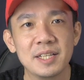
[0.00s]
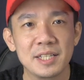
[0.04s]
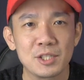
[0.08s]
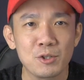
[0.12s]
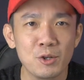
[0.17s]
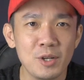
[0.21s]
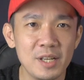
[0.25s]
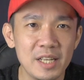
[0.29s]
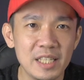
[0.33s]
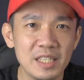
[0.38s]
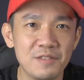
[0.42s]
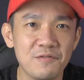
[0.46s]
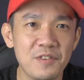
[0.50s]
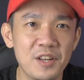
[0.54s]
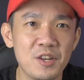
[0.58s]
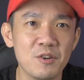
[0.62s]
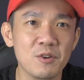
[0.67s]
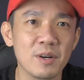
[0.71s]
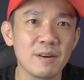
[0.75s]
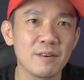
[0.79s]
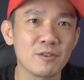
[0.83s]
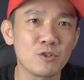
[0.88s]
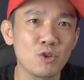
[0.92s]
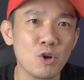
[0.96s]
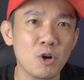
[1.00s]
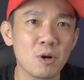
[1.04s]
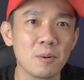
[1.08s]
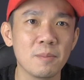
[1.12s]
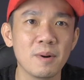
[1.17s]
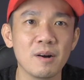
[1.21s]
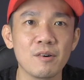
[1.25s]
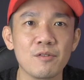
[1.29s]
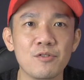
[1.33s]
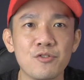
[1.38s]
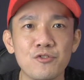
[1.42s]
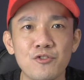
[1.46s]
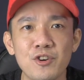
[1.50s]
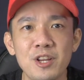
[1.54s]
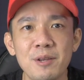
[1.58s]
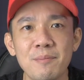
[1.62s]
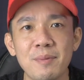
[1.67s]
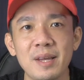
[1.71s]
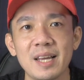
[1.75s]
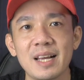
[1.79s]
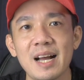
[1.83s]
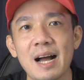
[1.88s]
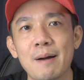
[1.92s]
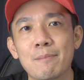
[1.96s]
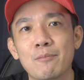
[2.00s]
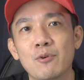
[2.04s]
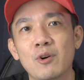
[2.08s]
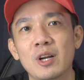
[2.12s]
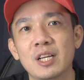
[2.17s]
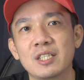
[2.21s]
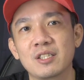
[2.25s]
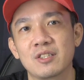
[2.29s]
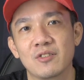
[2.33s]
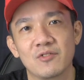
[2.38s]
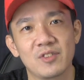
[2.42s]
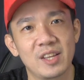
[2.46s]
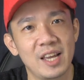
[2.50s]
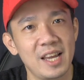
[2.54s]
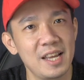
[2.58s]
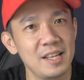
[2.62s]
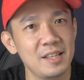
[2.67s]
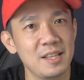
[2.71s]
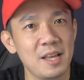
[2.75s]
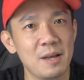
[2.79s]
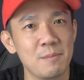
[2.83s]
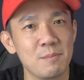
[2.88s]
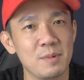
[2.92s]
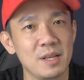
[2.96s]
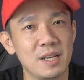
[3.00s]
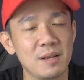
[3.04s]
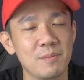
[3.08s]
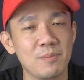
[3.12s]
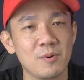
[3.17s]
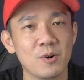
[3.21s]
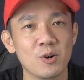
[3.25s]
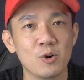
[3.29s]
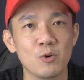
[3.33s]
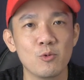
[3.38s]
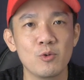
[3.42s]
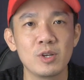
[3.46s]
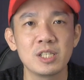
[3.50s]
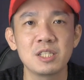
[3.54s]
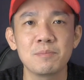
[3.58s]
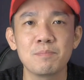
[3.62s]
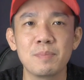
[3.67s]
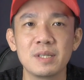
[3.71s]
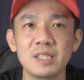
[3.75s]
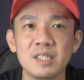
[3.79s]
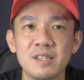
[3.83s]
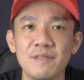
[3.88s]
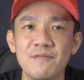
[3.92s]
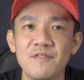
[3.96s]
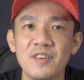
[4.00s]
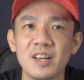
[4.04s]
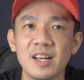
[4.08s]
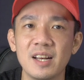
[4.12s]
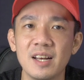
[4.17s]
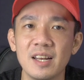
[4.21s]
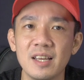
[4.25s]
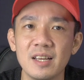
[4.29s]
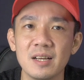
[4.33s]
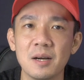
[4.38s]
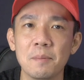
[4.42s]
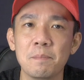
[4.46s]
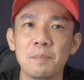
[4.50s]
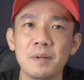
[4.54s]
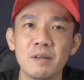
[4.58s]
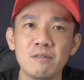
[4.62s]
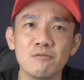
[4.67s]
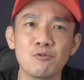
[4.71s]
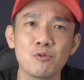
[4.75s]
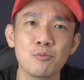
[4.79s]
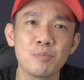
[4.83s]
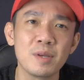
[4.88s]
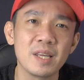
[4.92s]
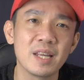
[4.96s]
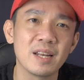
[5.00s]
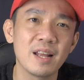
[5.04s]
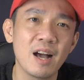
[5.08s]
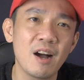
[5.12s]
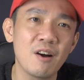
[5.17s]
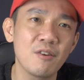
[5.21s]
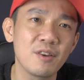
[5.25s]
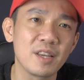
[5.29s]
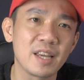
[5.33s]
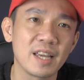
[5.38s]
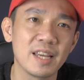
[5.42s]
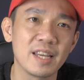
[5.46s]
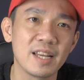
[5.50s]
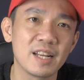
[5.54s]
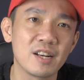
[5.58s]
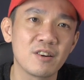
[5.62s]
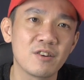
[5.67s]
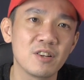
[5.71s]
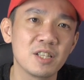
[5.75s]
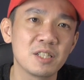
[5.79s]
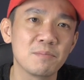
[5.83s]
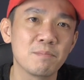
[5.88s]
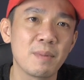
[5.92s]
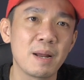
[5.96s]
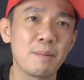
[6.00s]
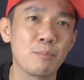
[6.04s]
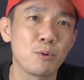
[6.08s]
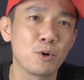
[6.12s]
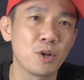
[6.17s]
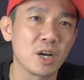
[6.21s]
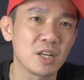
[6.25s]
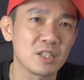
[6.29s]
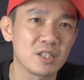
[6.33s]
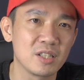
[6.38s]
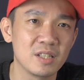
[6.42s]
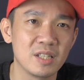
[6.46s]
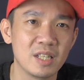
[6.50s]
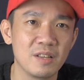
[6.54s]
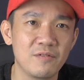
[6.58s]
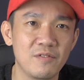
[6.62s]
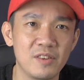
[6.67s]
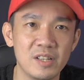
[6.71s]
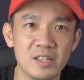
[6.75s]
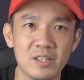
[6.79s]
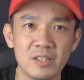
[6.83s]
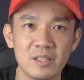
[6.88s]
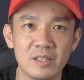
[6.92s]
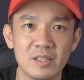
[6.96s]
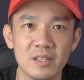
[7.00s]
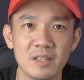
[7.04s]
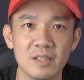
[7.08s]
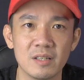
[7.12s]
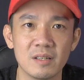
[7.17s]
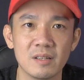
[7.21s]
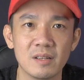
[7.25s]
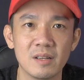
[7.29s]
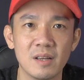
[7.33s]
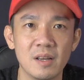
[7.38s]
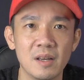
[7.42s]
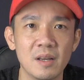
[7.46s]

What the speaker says: So in this video, I'll talk about 3 big upgrades of the ATEM Mini Pro which specifically appeal to me and how it can increase my production efficiency.